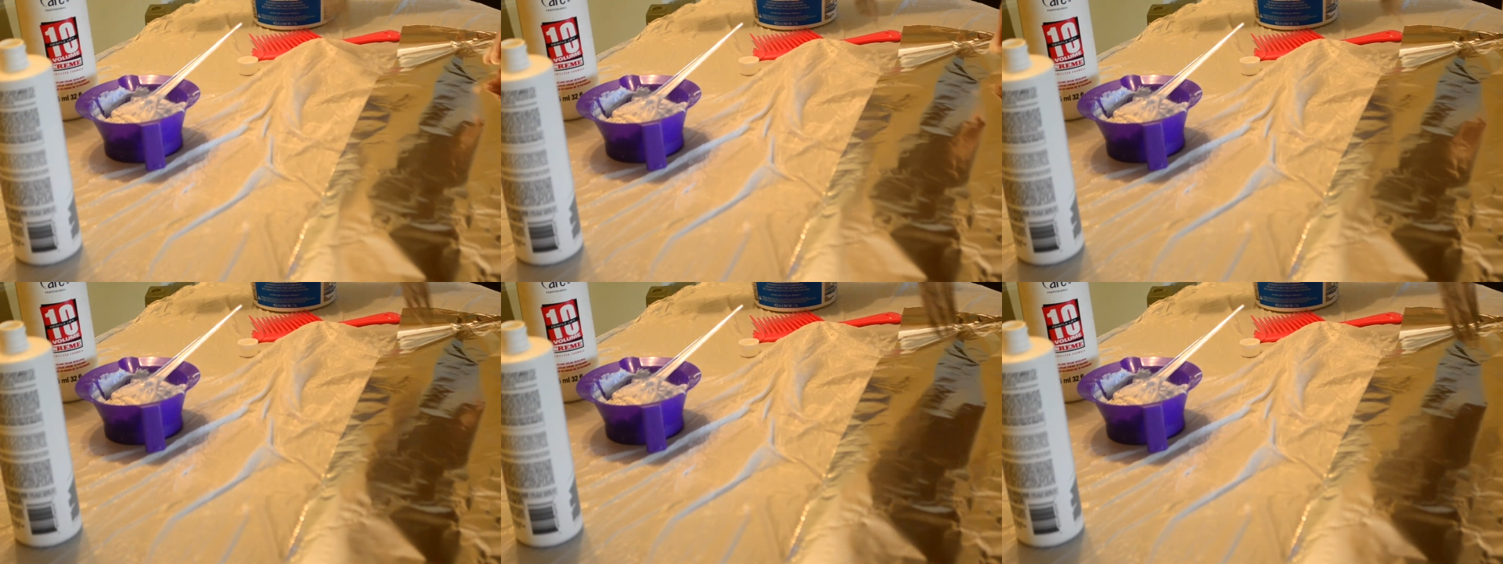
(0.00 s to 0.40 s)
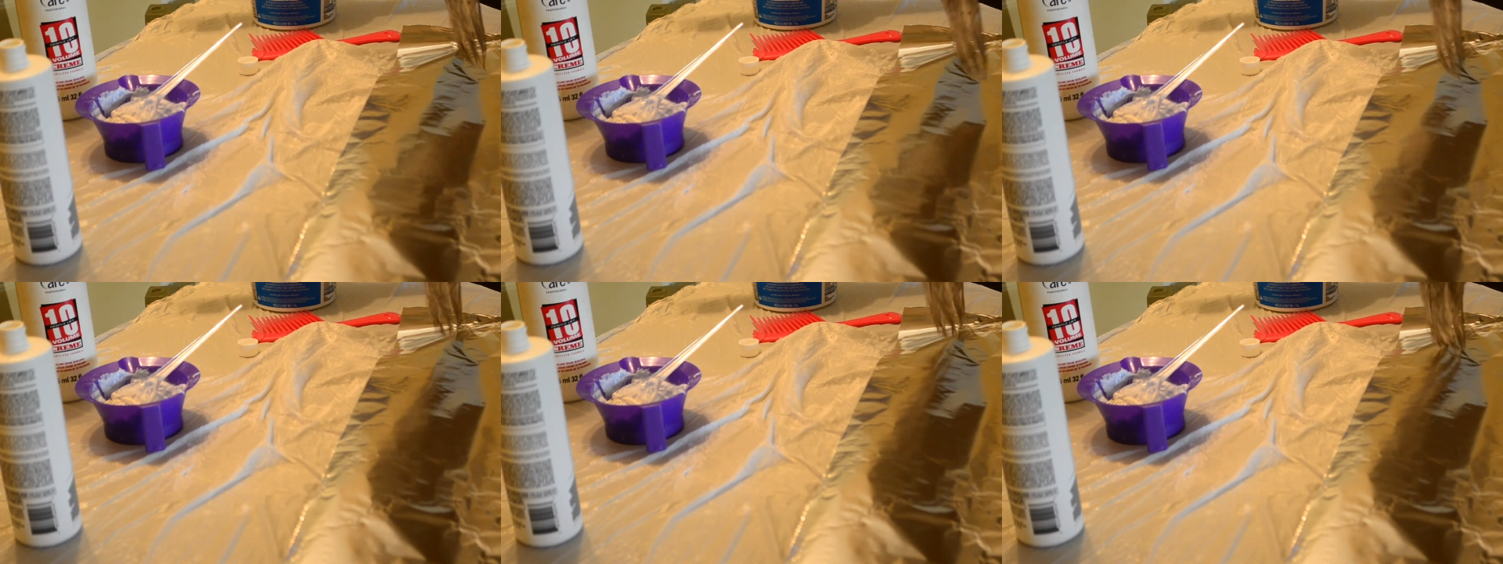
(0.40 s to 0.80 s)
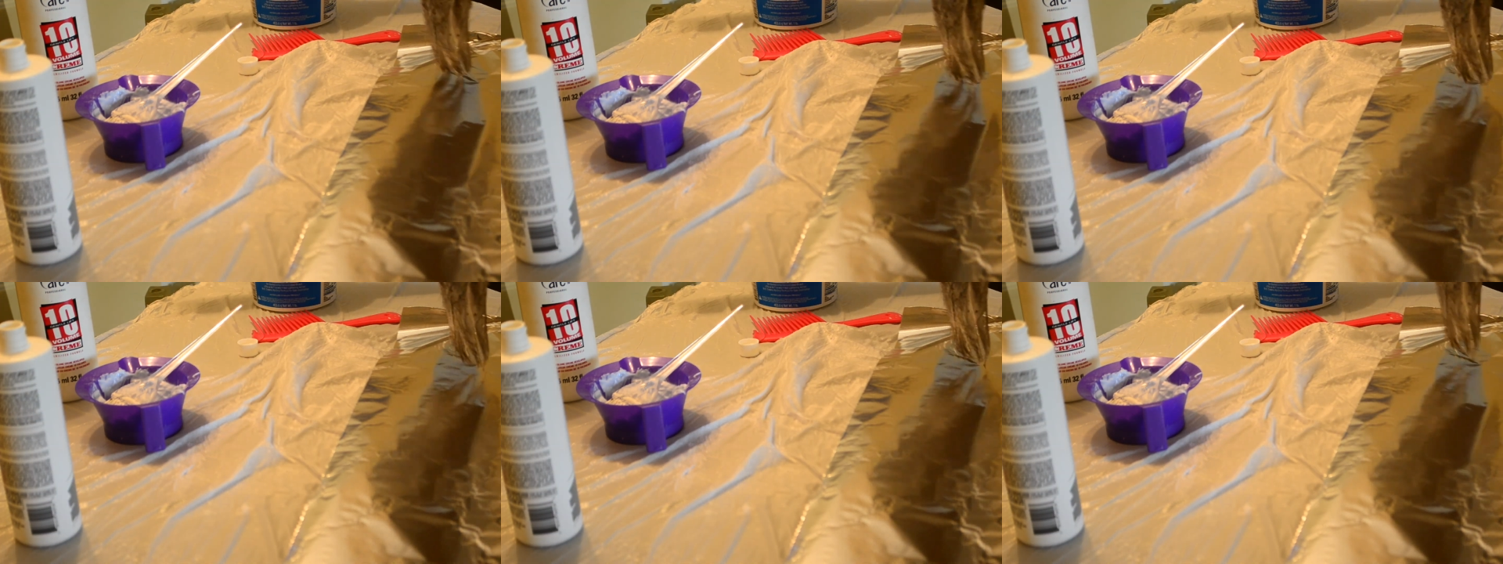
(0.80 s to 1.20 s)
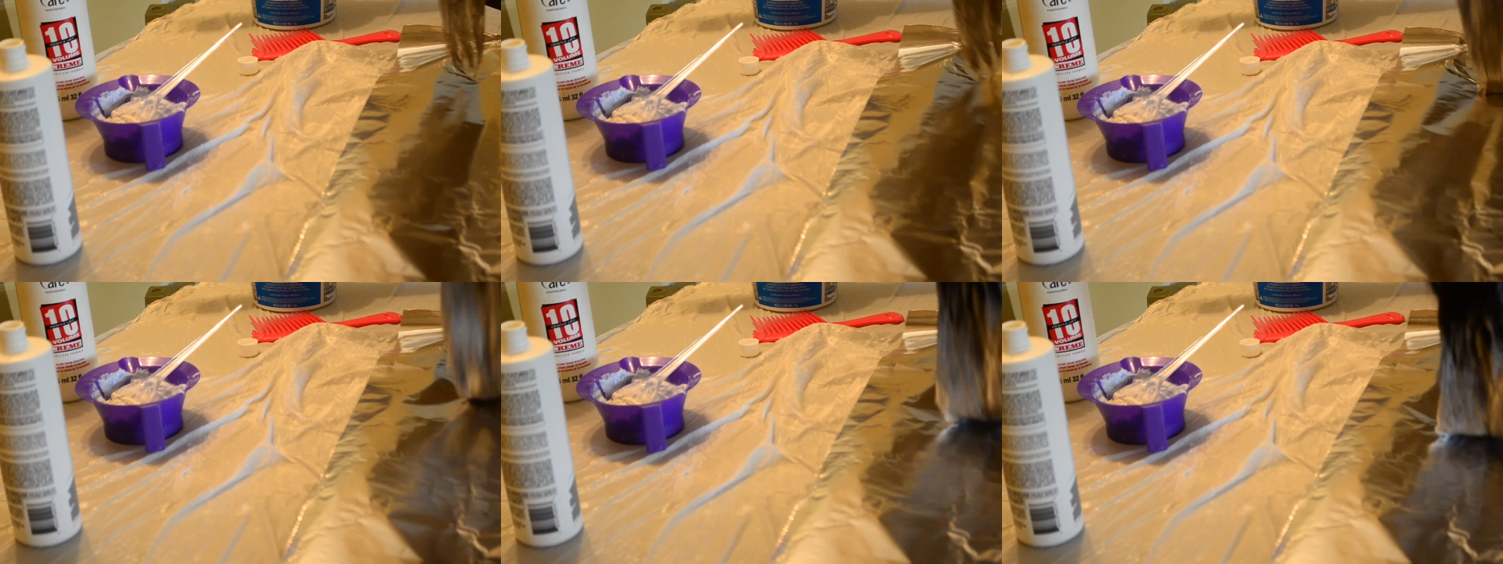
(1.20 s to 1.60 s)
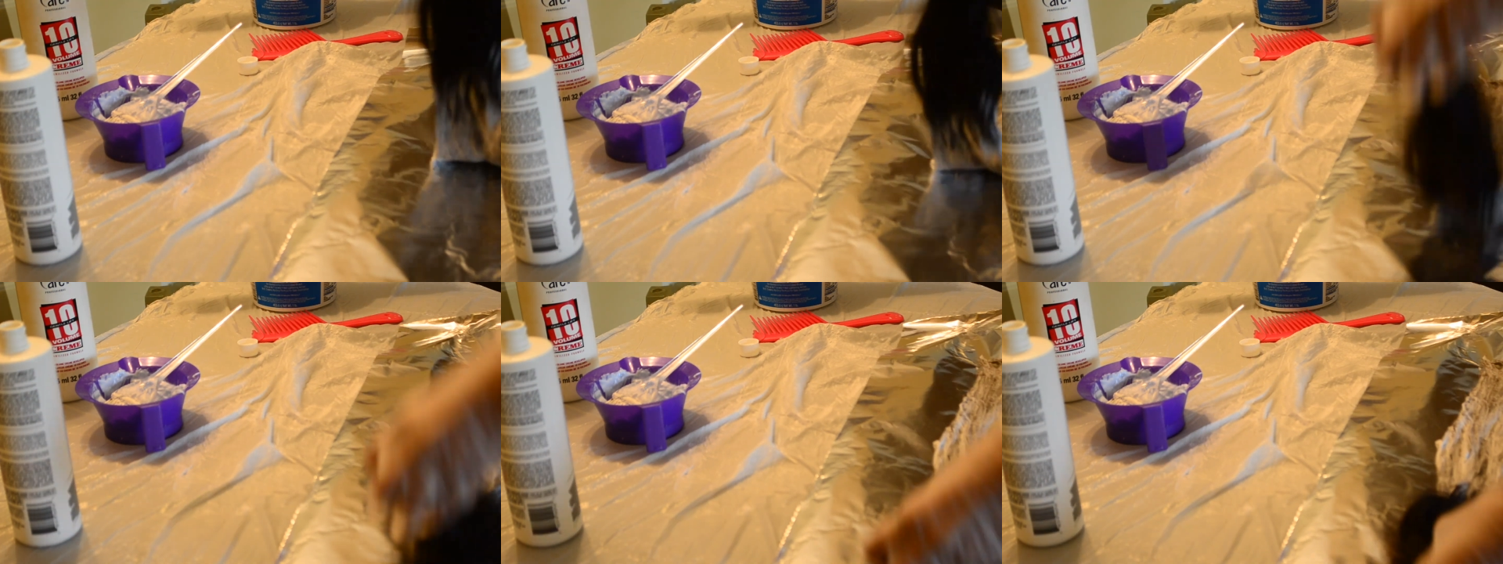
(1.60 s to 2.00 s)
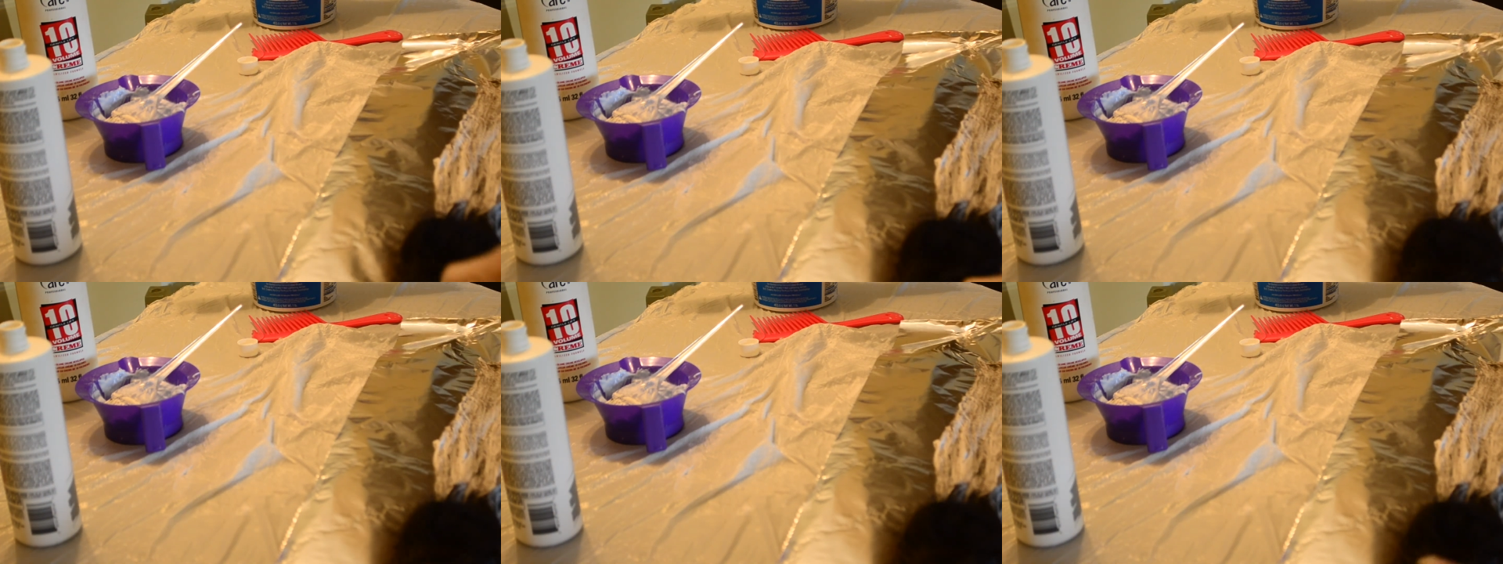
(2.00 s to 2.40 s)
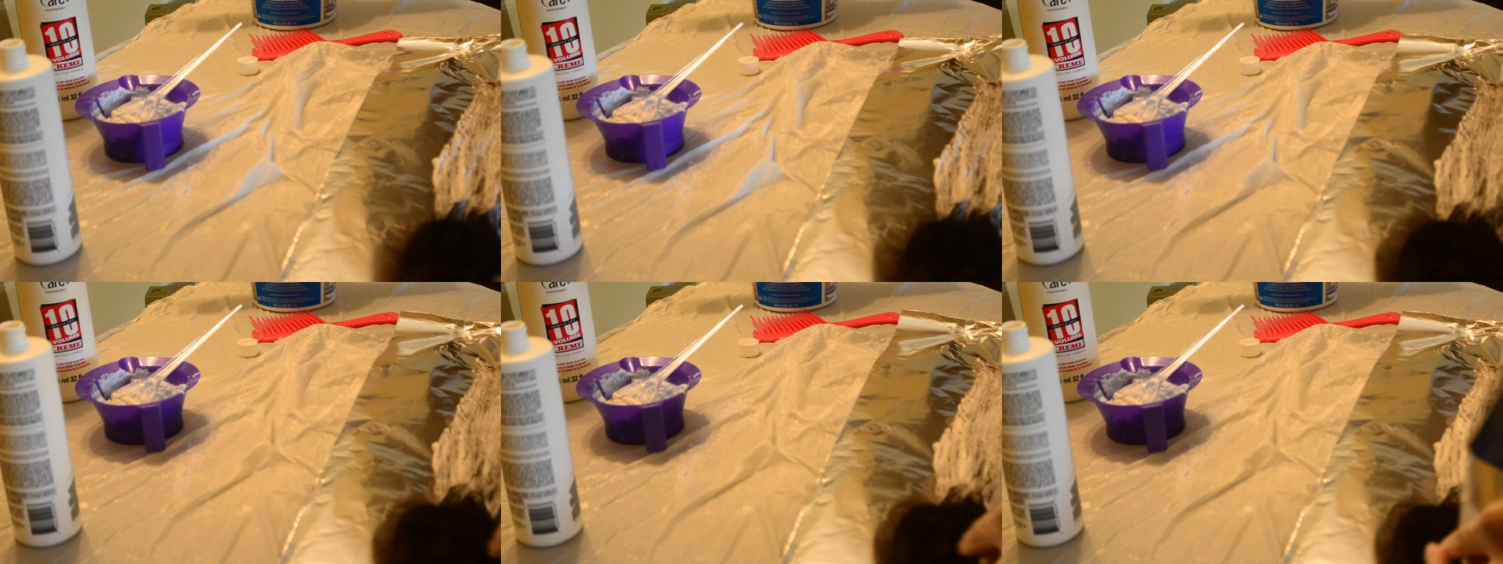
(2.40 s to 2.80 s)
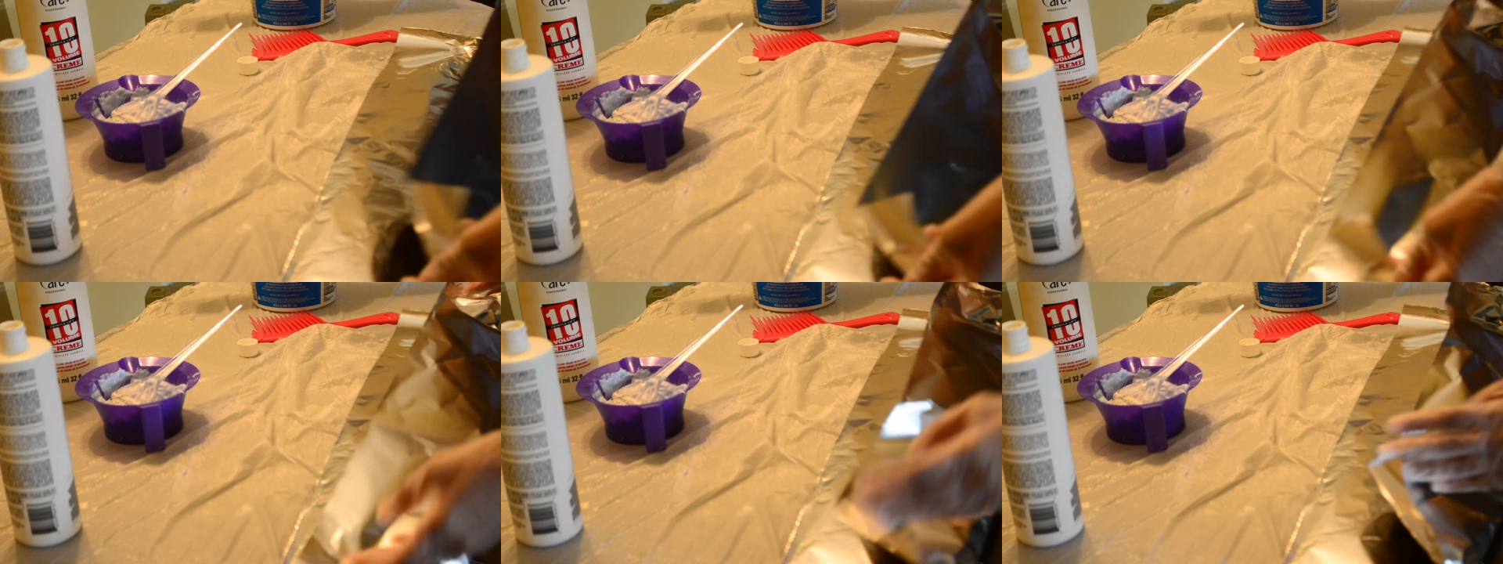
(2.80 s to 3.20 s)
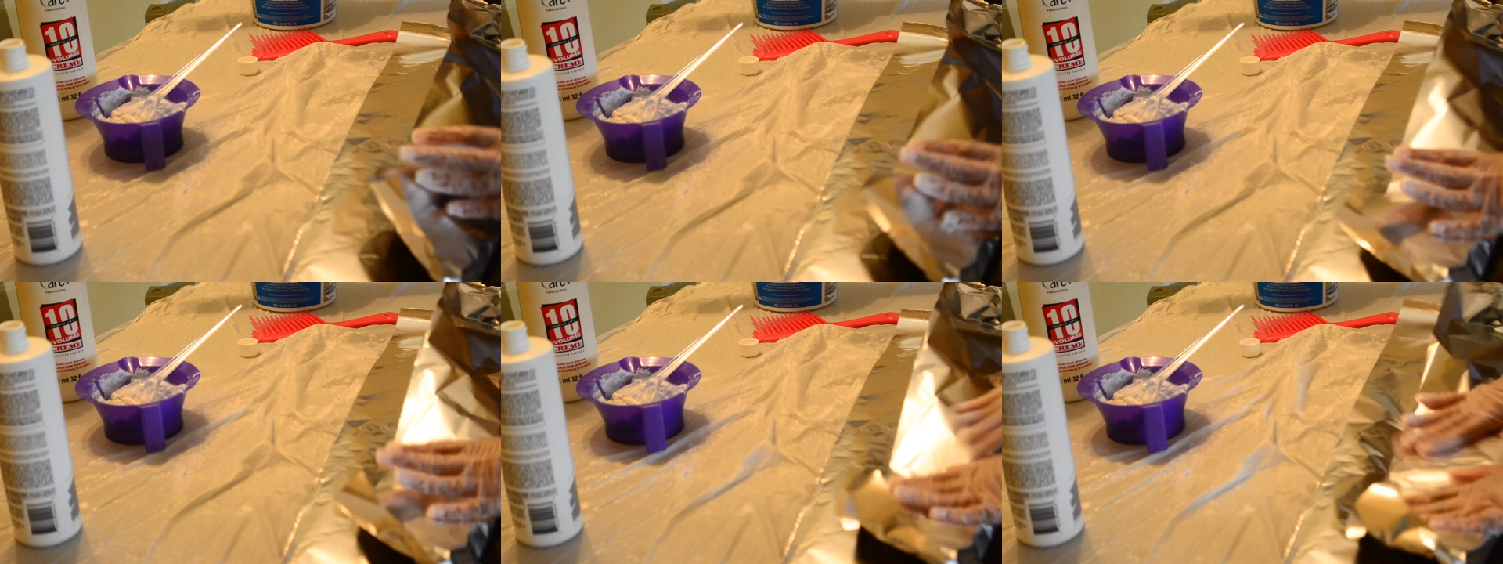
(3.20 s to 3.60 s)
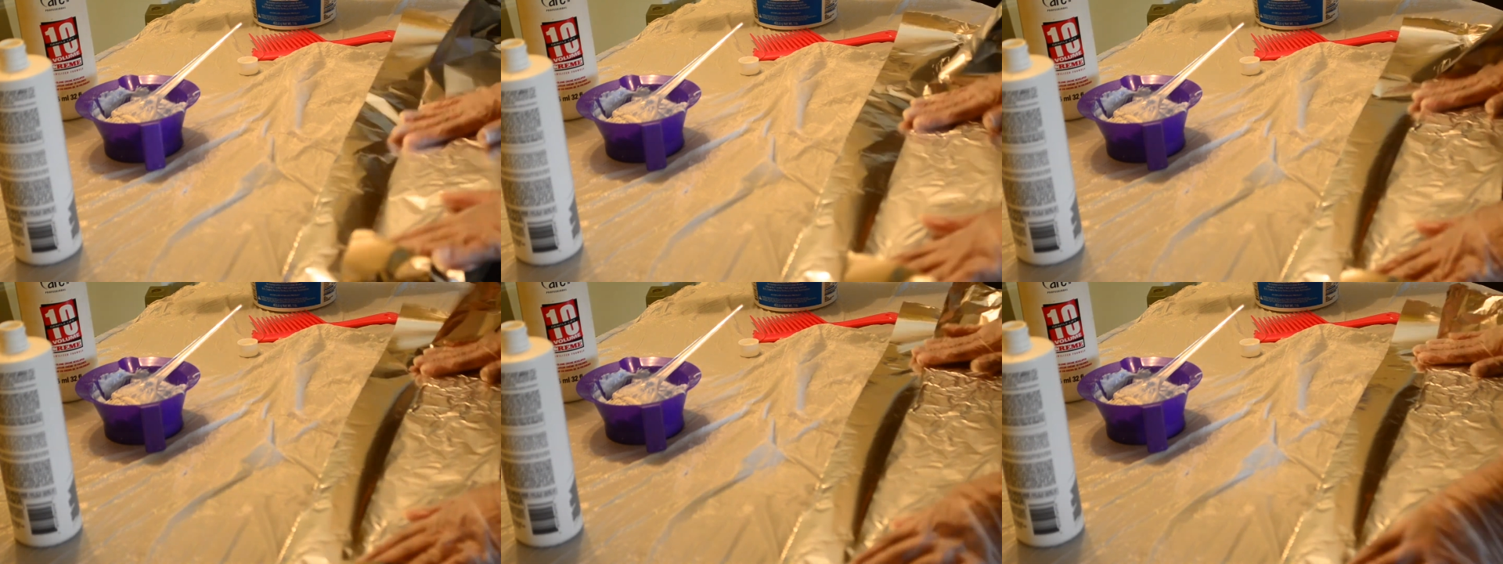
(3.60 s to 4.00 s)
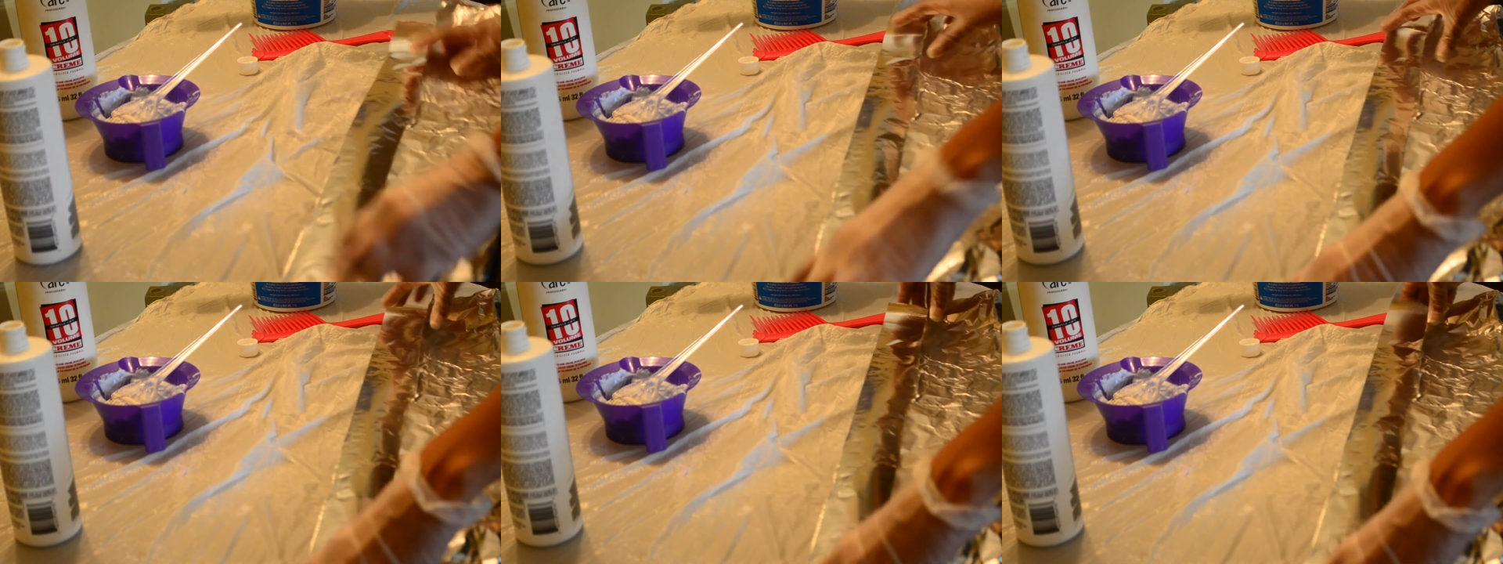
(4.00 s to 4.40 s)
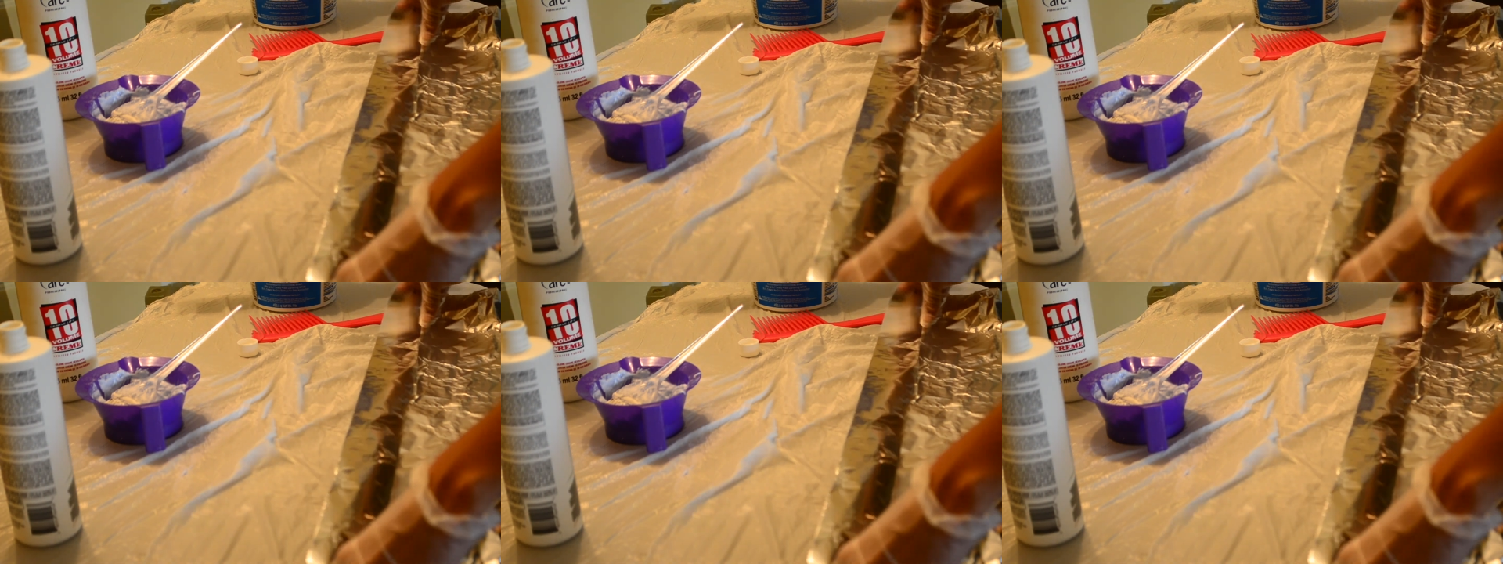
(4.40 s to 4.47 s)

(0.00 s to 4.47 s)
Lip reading: No face is visible, so there are no lips to read.